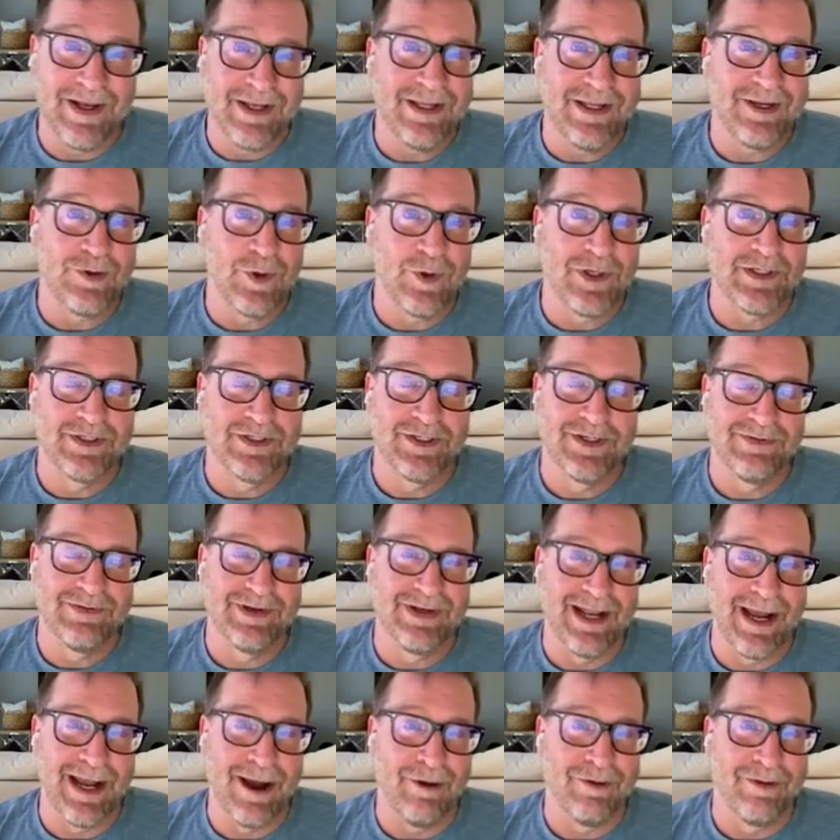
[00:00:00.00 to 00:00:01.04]
any question of a
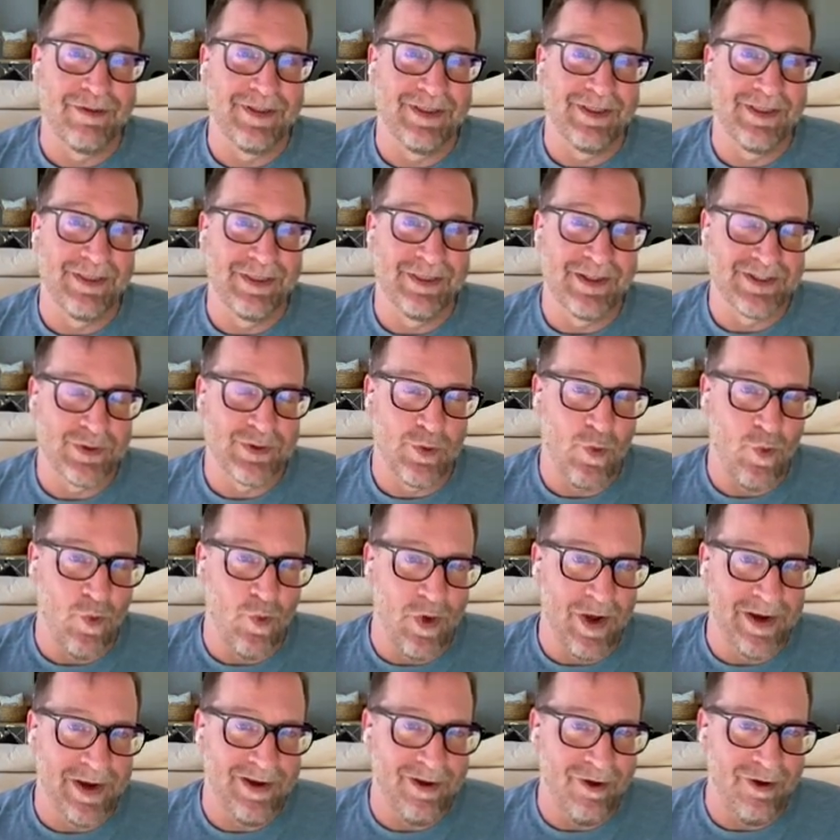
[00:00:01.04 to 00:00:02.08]
doubt that this
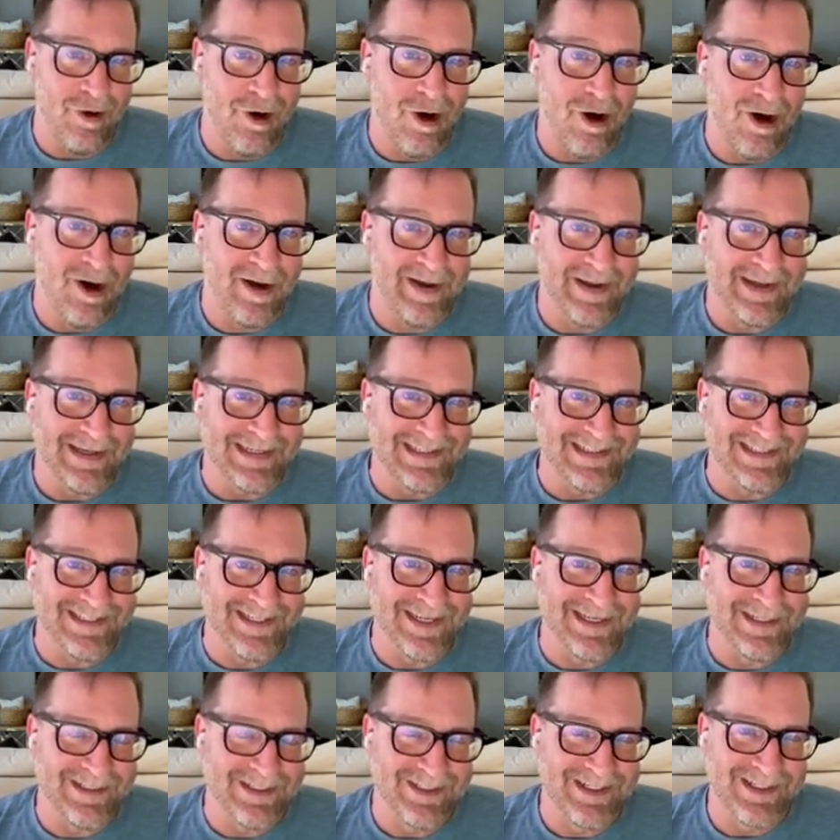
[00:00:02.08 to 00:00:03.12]
one law
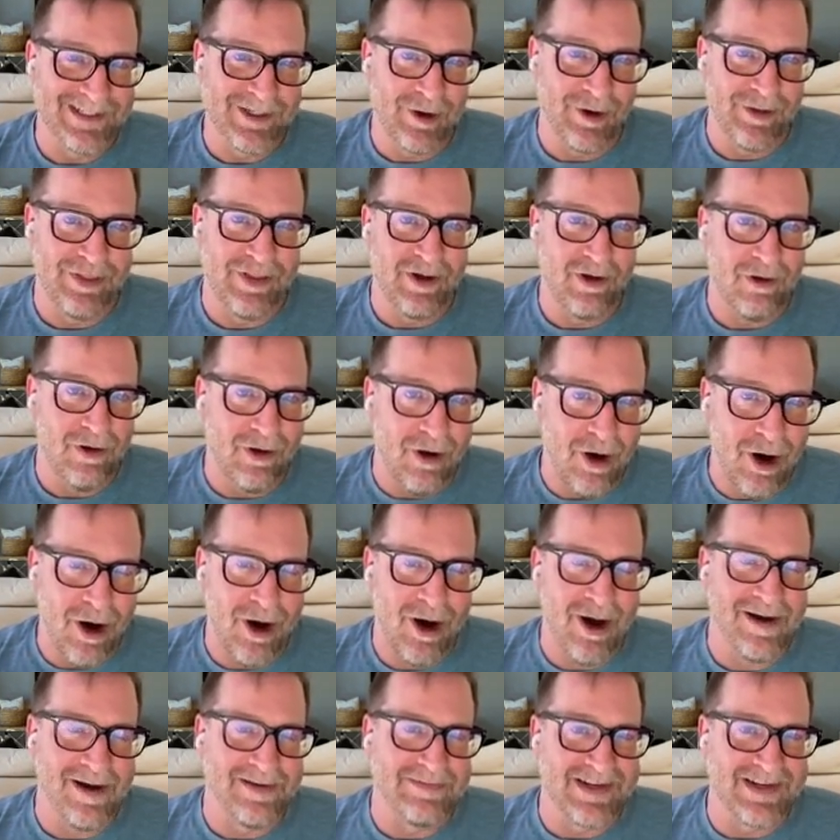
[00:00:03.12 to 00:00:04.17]
exists. It's called the
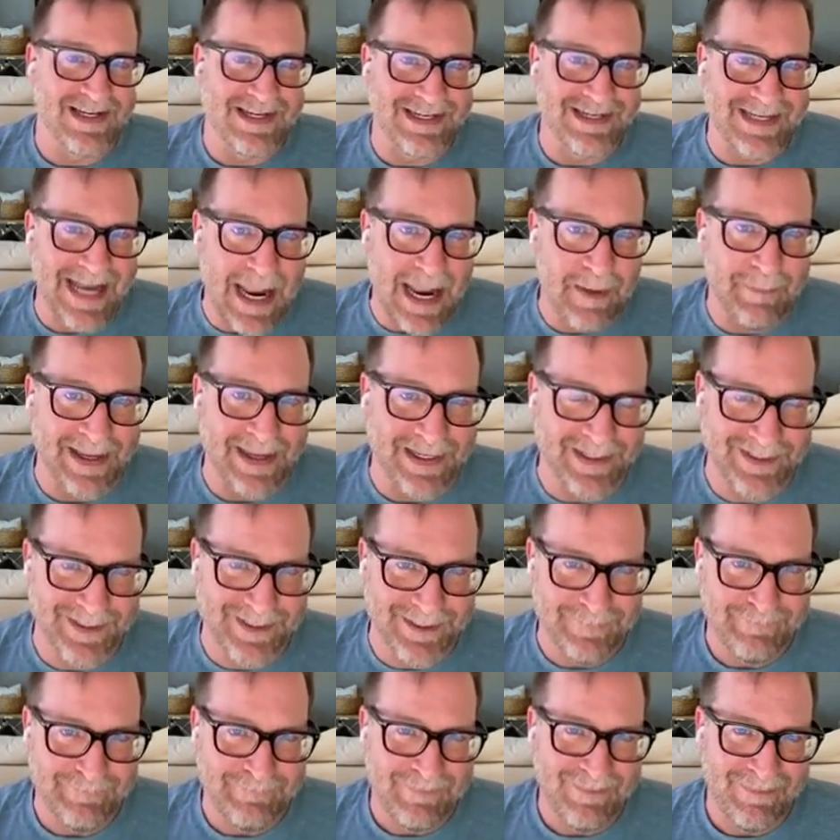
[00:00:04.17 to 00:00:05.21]
law of
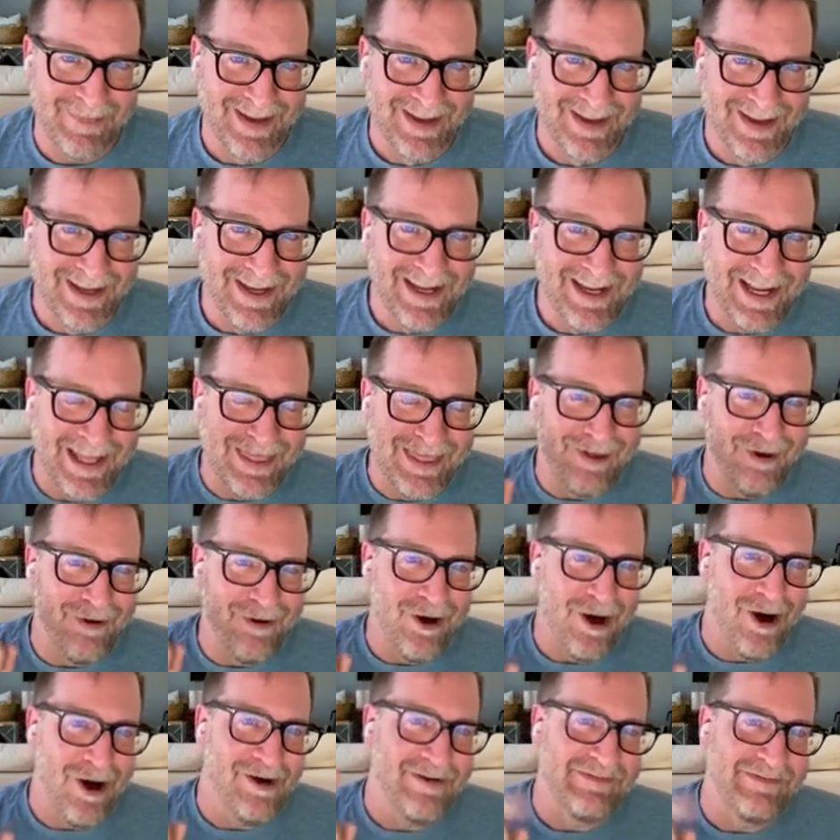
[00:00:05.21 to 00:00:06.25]
dammits. And the
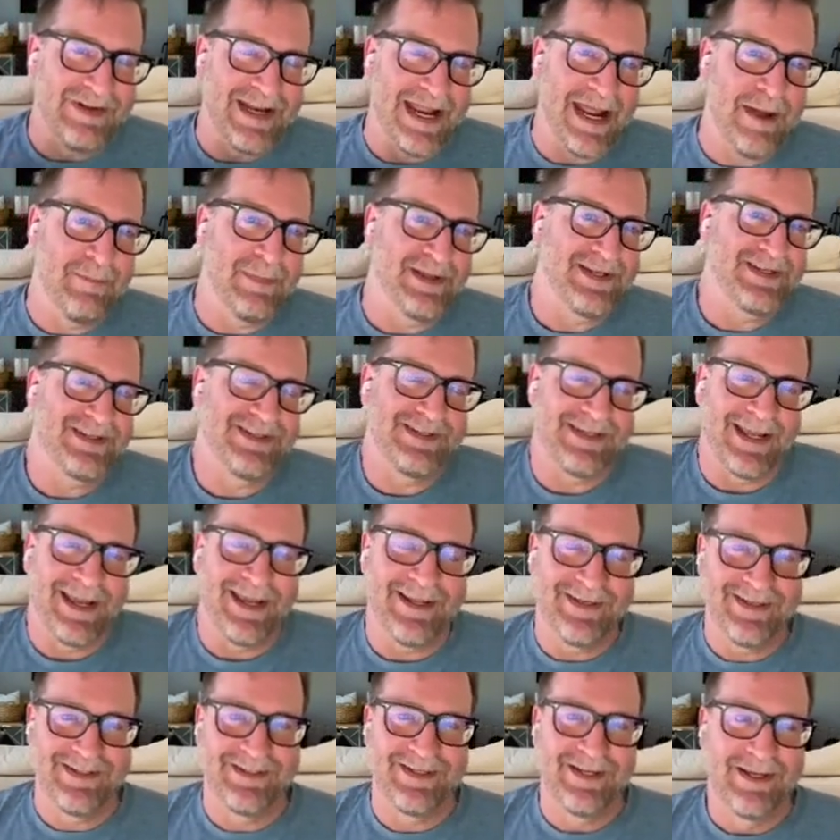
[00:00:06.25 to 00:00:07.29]
law of dammit
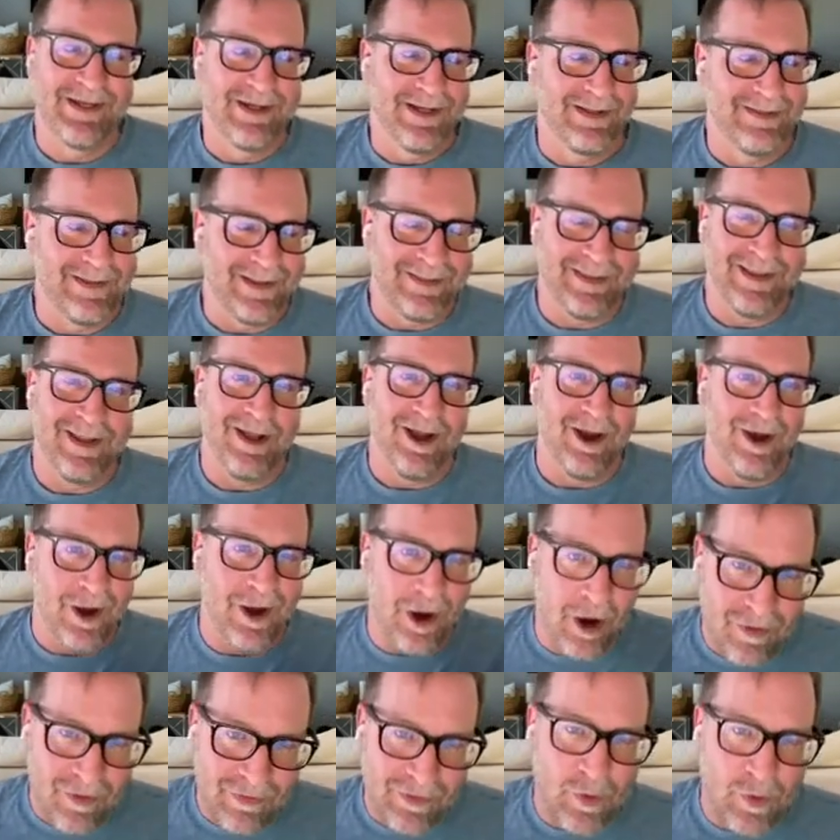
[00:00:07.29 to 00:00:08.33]
states that the
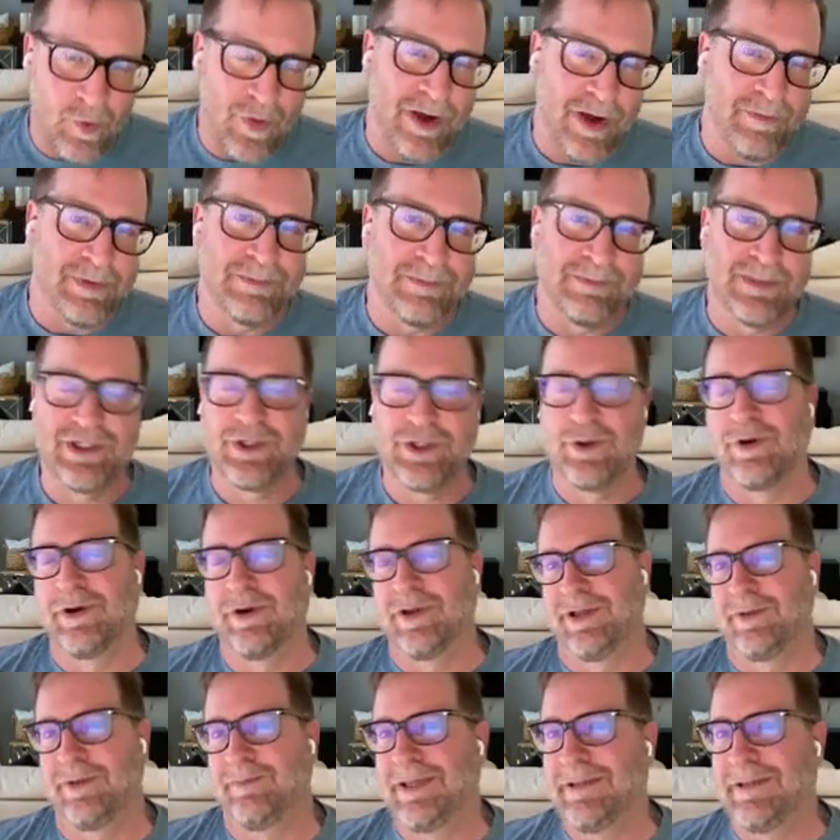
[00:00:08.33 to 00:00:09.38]
overwhelming
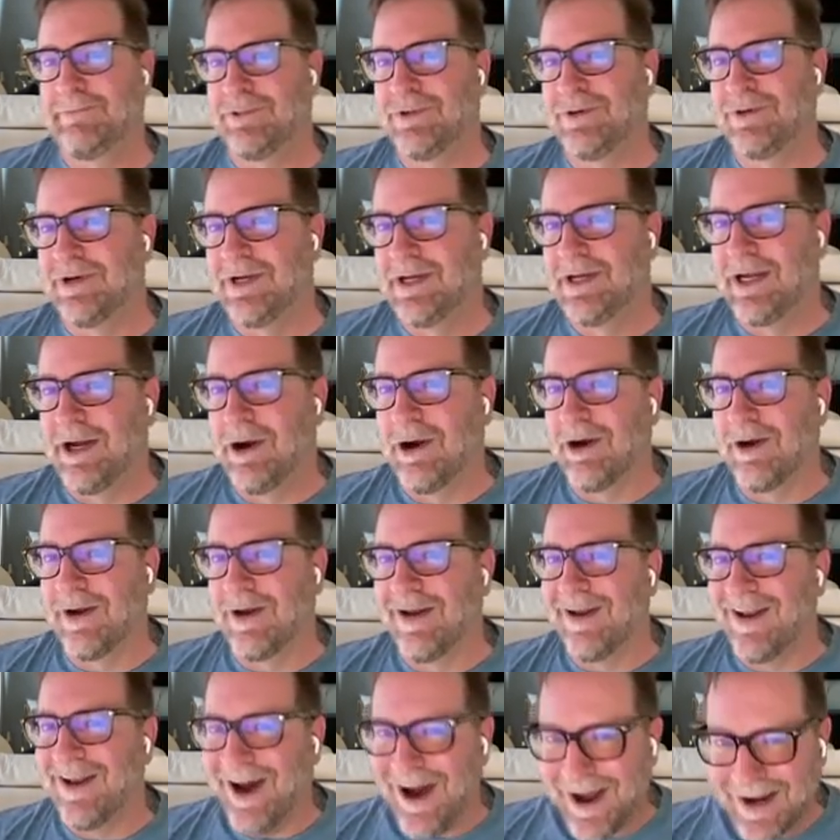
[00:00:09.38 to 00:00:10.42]
majority of people are
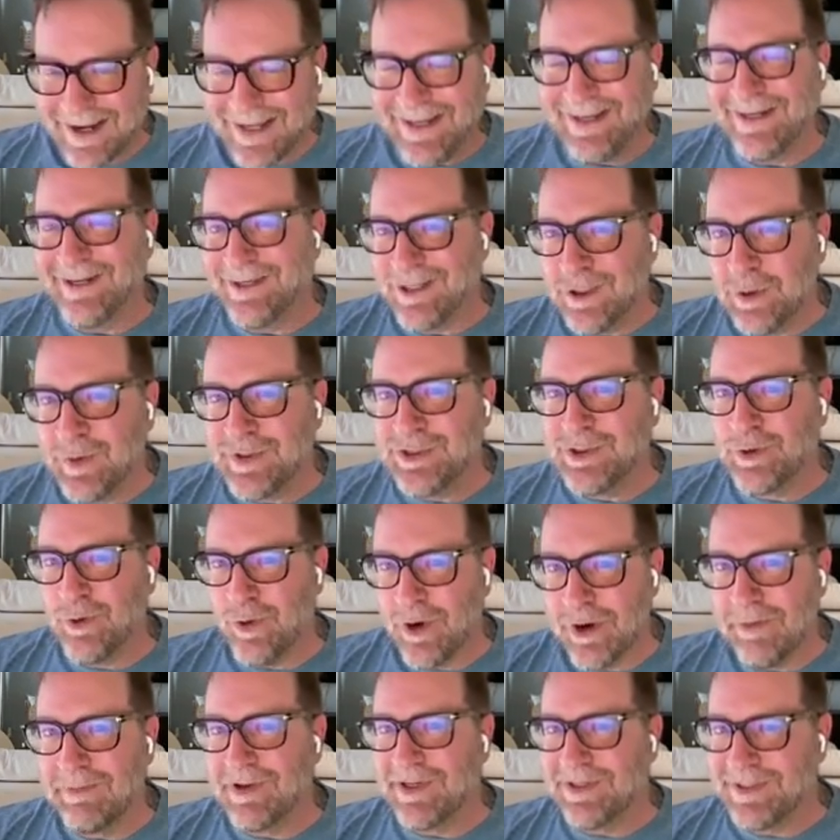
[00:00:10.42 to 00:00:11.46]
not going to do what you
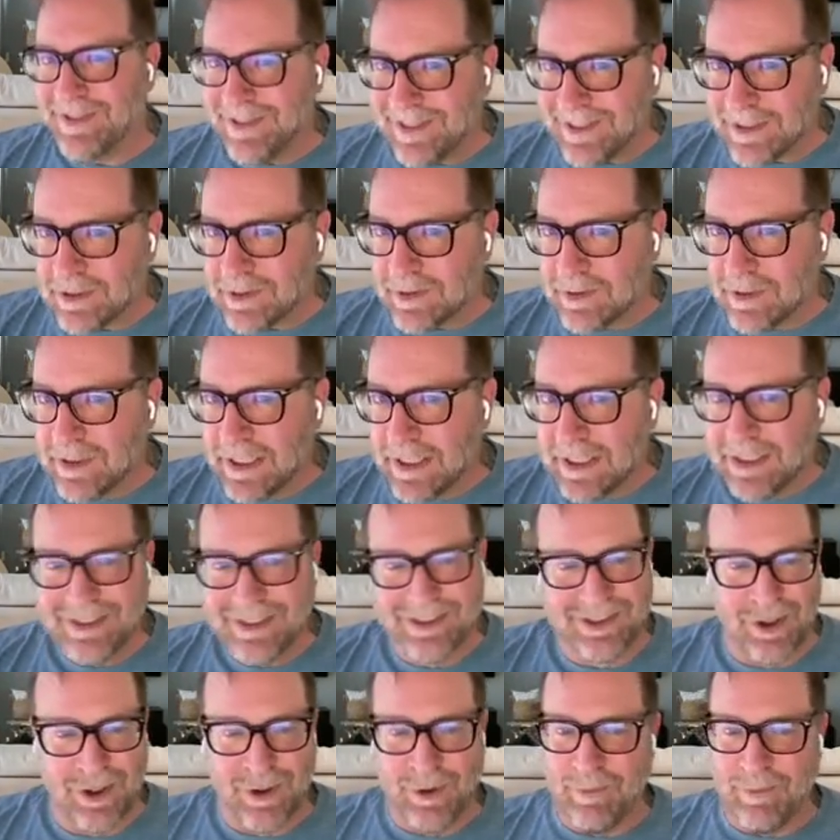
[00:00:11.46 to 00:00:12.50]
want them to do.
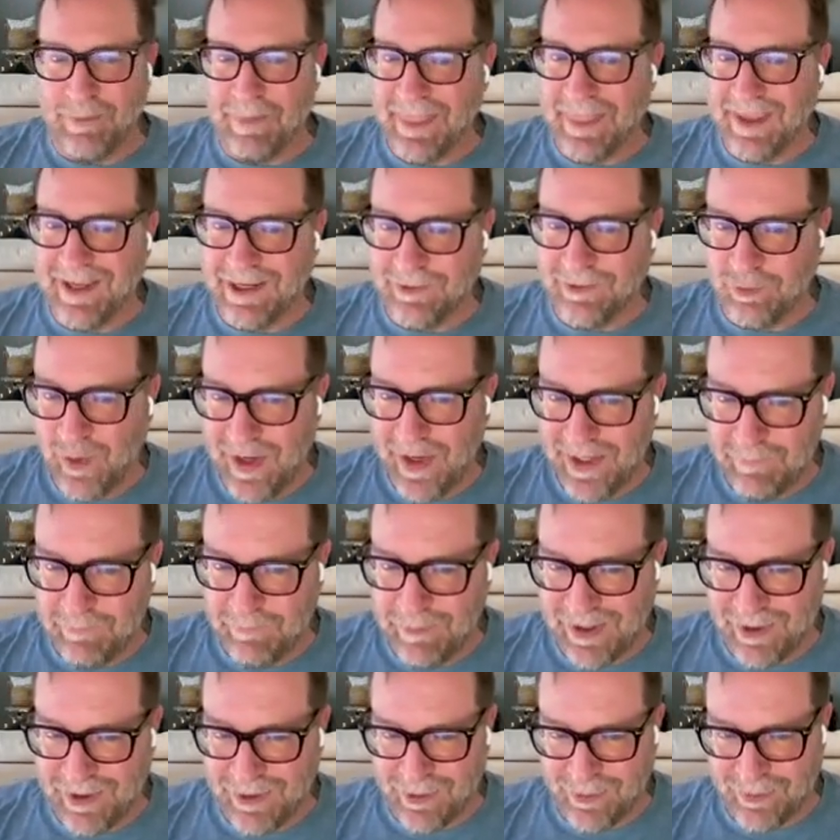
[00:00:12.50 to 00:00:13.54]
So if we
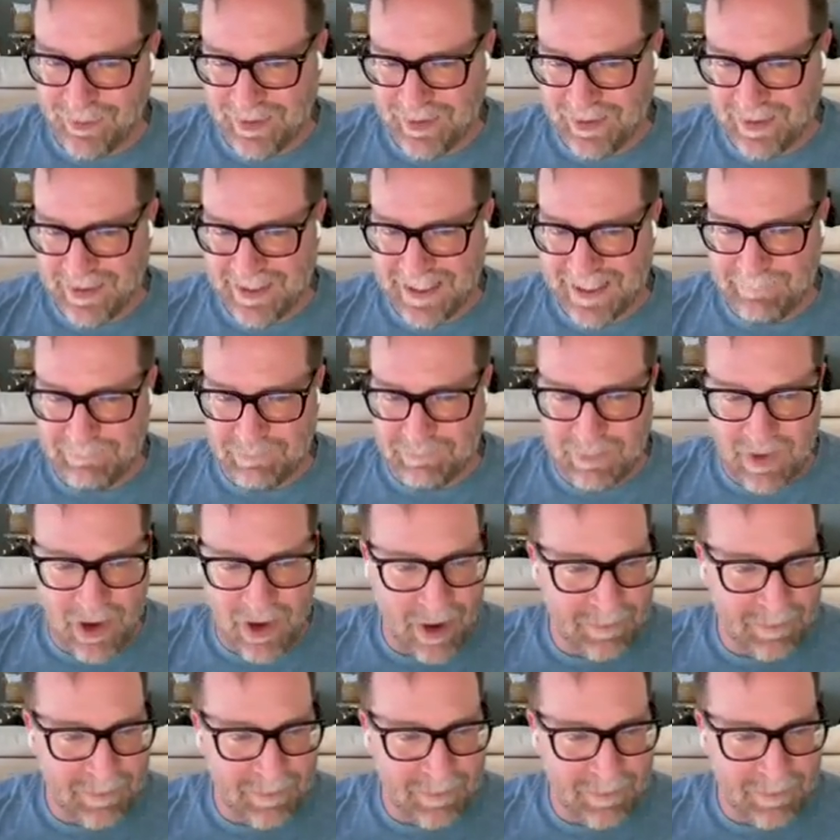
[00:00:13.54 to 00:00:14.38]
build the